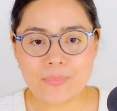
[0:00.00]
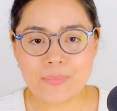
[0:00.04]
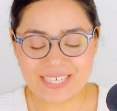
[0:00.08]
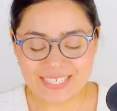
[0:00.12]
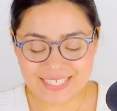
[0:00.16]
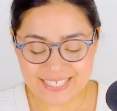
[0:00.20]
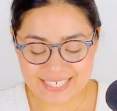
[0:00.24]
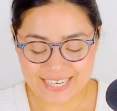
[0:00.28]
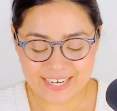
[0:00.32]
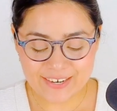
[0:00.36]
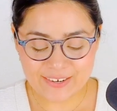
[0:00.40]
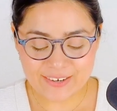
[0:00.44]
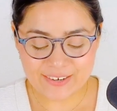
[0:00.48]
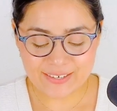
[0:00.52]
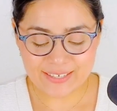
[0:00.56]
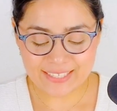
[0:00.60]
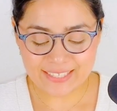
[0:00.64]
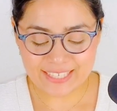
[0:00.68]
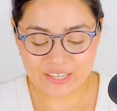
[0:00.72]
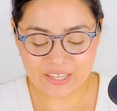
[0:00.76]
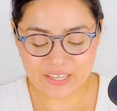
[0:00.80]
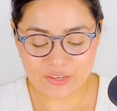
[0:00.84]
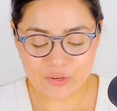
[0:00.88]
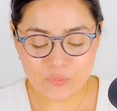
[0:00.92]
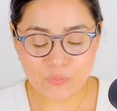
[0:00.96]
My dear
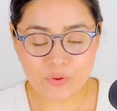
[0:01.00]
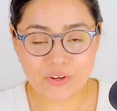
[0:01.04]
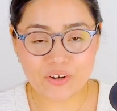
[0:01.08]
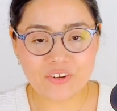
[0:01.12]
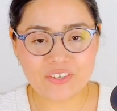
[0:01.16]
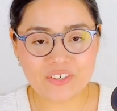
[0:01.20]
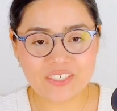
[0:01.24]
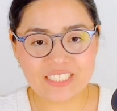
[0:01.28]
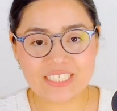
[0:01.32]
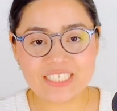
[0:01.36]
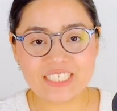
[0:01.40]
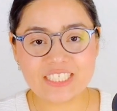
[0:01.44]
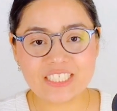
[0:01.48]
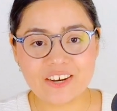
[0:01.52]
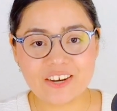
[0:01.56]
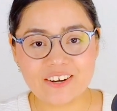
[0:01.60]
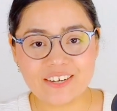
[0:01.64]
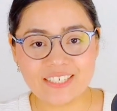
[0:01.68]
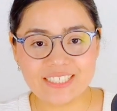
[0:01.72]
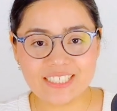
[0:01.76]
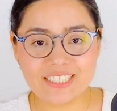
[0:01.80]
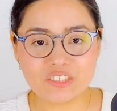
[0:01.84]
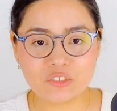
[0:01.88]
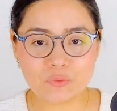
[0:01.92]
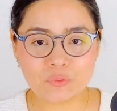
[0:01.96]
Leo, we're going to
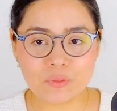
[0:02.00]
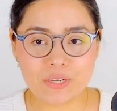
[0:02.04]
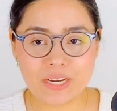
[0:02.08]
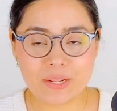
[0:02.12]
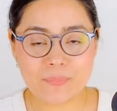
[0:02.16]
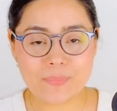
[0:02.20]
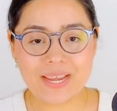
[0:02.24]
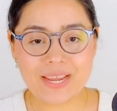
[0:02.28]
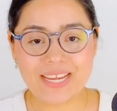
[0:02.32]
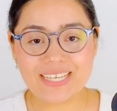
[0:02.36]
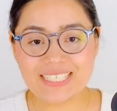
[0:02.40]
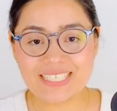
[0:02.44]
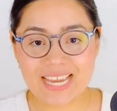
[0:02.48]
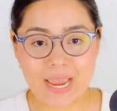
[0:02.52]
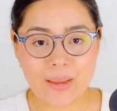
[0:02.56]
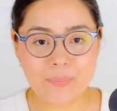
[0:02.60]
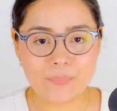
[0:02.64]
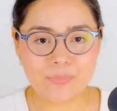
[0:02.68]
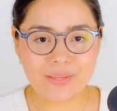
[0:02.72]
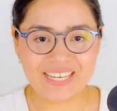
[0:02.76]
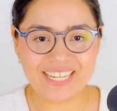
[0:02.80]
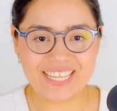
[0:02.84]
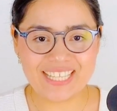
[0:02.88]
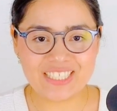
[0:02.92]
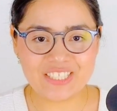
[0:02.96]
start this reading by
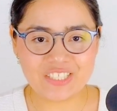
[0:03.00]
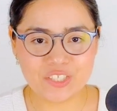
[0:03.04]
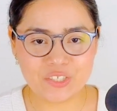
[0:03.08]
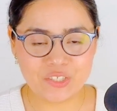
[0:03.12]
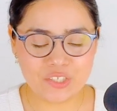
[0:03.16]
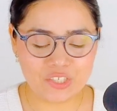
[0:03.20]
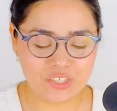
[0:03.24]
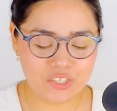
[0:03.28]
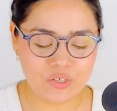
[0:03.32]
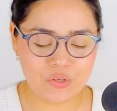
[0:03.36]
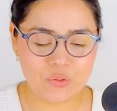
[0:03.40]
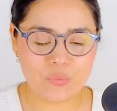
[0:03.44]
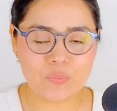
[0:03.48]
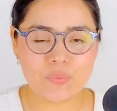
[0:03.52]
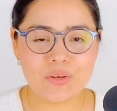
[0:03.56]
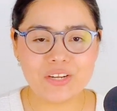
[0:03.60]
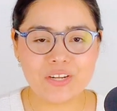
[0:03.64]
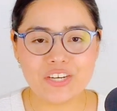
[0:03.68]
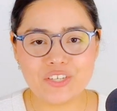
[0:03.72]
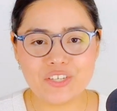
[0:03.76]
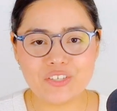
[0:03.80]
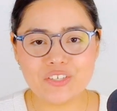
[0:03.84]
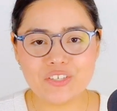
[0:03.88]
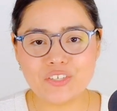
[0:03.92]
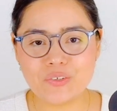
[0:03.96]
tapping into you. What are
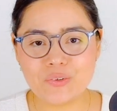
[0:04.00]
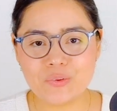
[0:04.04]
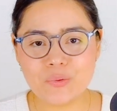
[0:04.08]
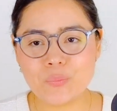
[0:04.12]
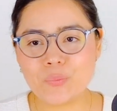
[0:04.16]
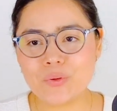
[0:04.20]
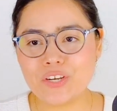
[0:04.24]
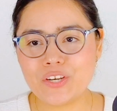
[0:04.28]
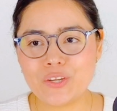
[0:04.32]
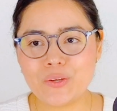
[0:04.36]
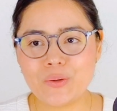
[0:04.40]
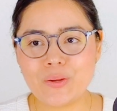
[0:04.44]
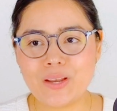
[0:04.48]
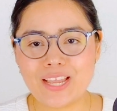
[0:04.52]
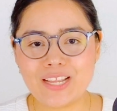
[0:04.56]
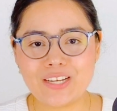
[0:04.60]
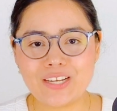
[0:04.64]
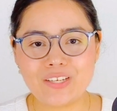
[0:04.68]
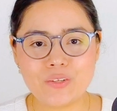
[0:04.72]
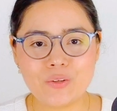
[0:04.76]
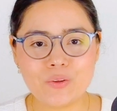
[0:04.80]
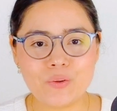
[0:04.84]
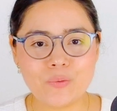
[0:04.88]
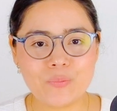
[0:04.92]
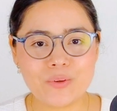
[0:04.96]
you doing? What are you
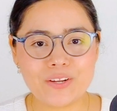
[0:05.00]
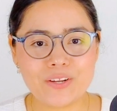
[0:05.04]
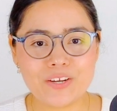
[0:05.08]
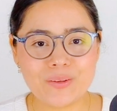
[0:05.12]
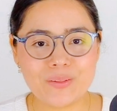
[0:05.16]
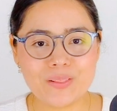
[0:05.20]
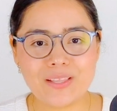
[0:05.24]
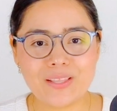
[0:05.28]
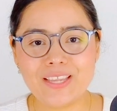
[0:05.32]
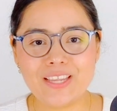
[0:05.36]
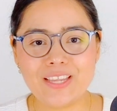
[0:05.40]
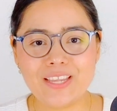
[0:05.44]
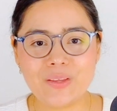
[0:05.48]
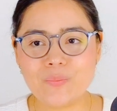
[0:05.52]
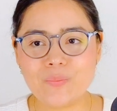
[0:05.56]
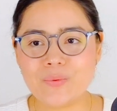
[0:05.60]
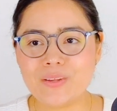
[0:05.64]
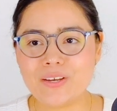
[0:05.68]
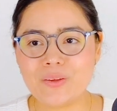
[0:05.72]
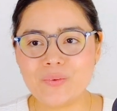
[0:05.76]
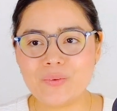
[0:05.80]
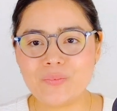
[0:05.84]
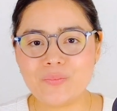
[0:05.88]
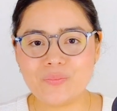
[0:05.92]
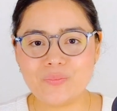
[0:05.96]
not doing? What are you thinking? What
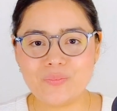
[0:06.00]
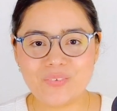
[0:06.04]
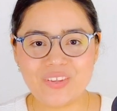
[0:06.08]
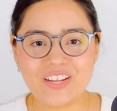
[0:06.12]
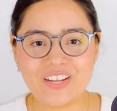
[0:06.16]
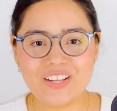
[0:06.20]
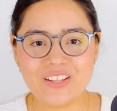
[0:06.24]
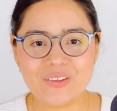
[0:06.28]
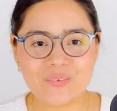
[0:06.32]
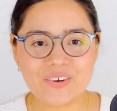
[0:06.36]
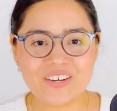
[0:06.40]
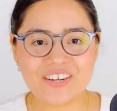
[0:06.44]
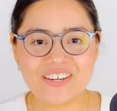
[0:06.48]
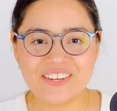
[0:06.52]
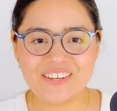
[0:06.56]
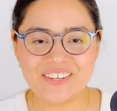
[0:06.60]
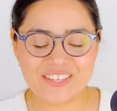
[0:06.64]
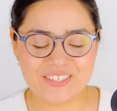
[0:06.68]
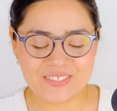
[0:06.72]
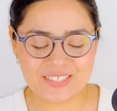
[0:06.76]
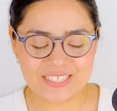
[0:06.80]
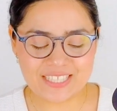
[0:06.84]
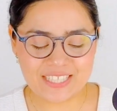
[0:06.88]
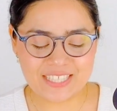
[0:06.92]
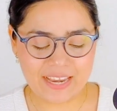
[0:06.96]
are you feeling? Where do
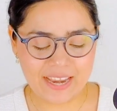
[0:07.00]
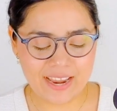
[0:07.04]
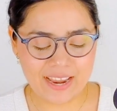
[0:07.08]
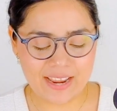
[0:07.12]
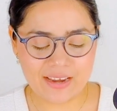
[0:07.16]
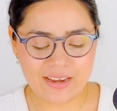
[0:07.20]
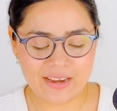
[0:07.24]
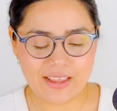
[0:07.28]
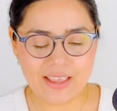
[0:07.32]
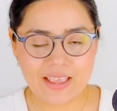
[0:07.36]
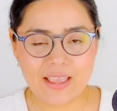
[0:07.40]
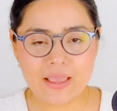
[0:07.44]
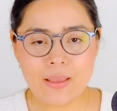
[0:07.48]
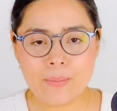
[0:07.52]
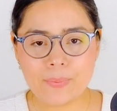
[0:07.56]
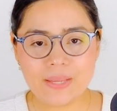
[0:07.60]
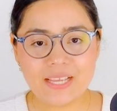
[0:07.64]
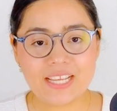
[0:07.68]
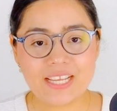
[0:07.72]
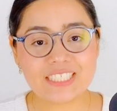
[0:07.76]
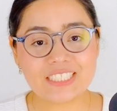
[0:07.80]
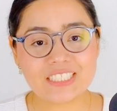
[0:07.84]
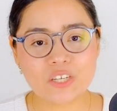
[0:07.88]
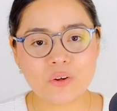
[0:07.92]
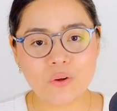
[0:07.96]
you stand?
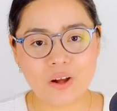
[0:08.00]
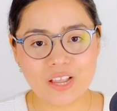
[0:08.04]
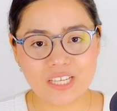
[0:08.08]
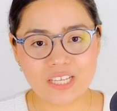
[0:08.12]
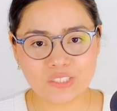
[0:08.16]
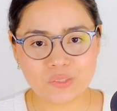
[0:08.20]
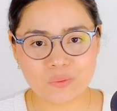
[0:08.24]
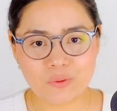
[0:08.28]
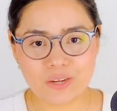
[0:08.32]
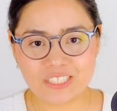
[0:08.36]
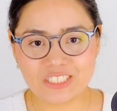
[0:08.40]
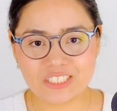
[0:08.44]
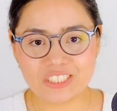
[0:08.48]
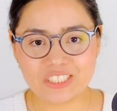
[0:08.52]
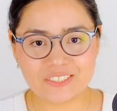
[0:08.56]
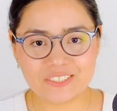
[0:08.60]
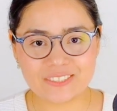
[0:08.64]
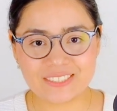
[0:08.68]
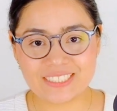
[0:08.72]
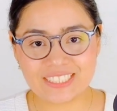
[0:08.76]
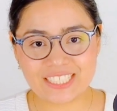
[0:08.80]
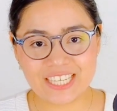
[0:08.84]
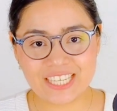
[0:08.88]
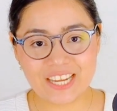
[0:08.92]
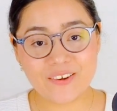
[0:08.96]
Because Crosswatcher
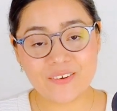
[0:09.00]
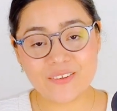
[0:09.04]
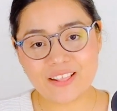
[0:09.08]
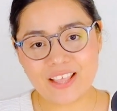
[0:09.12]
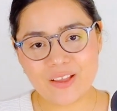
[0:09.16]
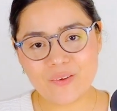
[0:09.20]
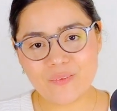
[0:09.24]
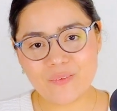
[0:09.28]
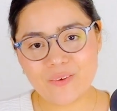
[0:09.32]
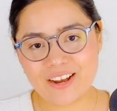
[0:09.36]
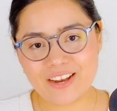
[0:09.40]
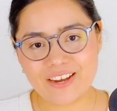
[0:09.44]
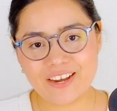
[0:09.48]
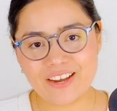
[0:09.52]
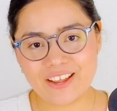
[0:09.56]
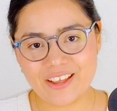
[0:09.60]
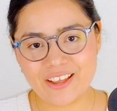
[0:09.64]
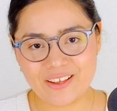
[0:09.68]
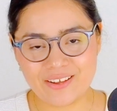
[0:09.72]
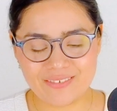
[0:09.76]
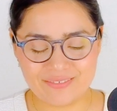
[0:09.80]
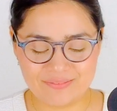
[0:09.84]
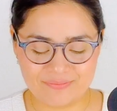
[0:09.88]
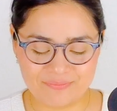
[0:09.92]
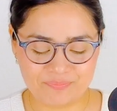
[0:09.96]
is here and they want to
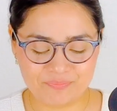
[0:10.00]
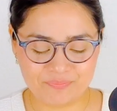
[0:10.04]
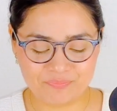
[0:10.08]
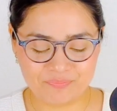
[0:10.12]
know.